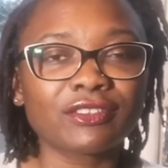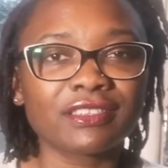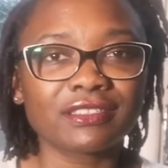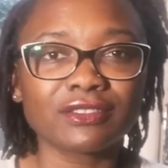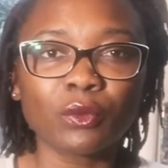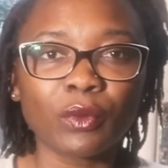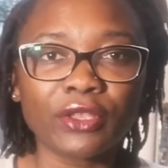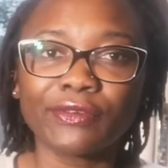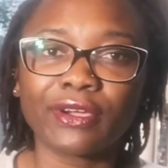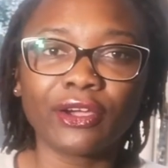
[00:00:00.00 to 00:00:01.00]
so this is not
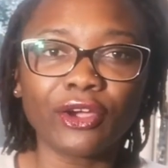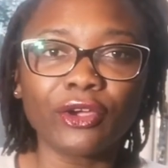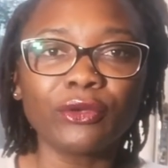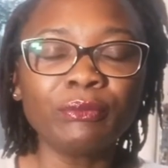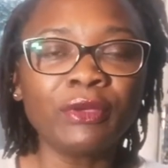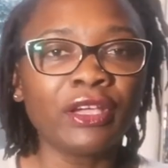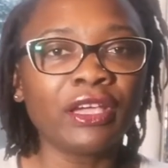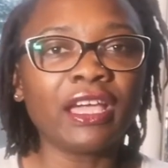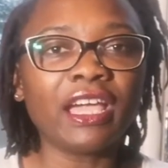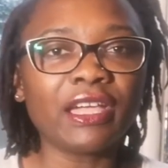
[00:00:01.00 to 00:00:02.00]
when you're at home
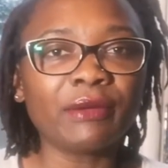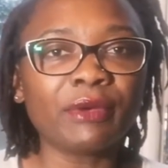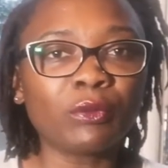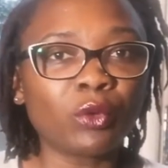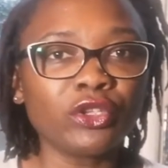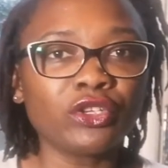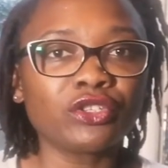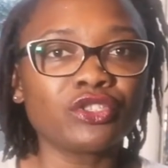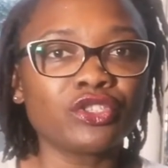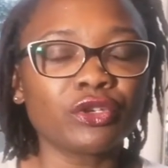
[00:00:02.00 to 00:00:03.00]
and what you
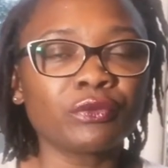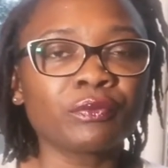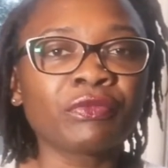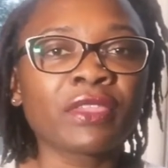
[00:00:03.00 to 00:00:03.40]
can do.